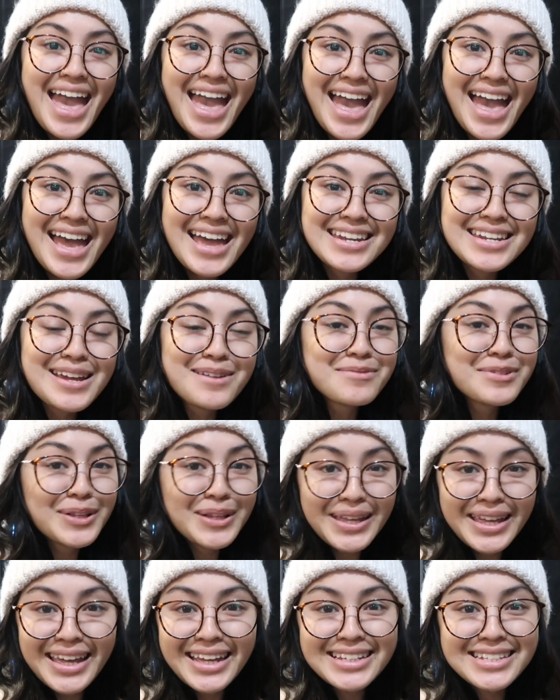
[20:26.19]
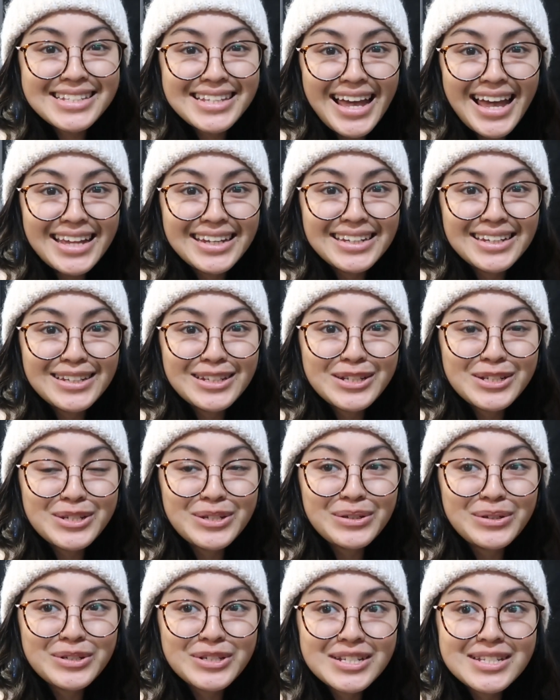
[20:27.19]
and I'm really excited
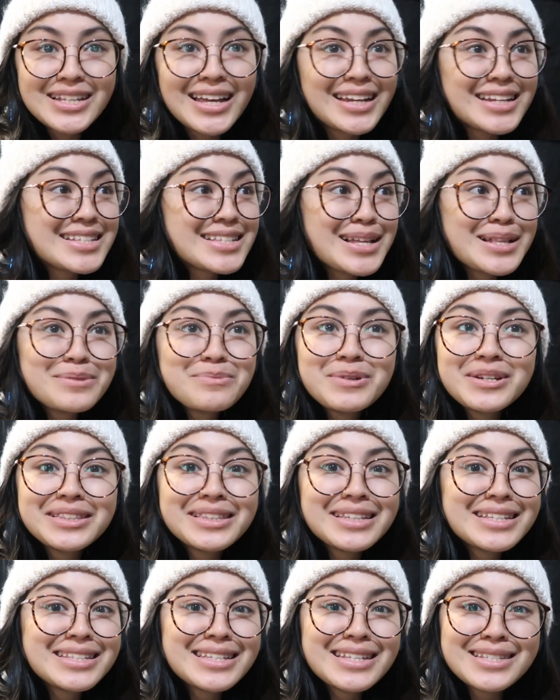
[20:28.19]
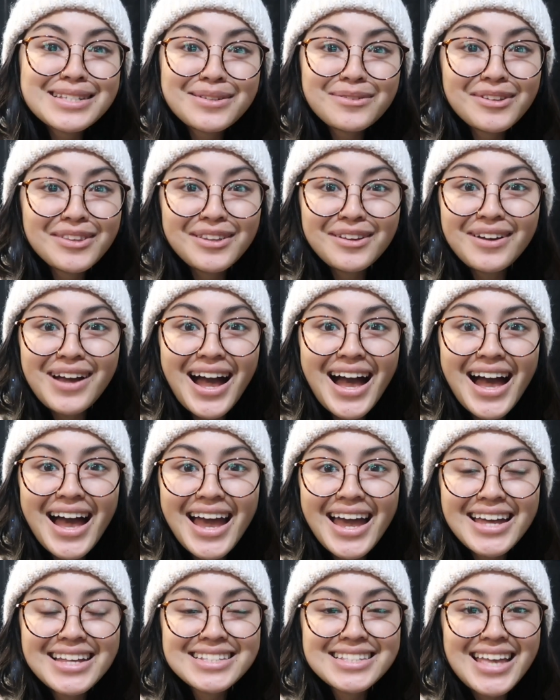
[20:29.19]
to just kind of celebrate this season with you
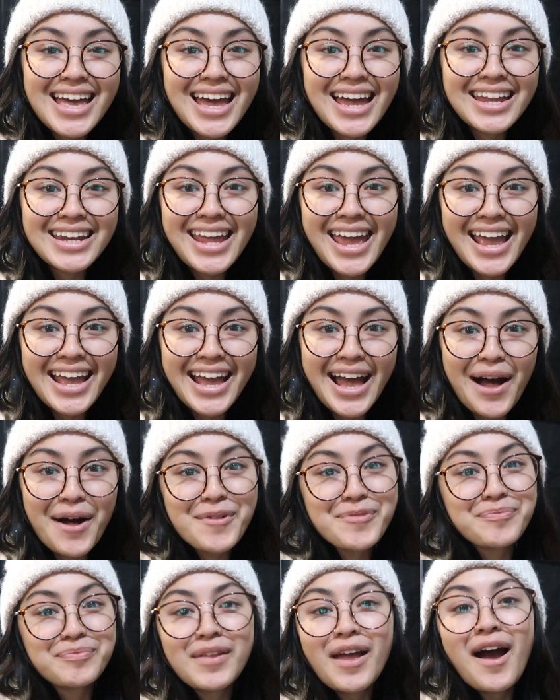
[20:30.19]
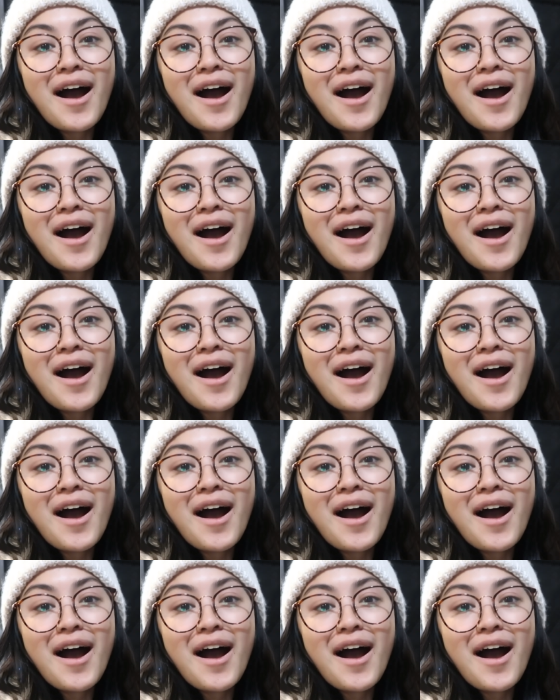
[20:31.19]
guys and hang out.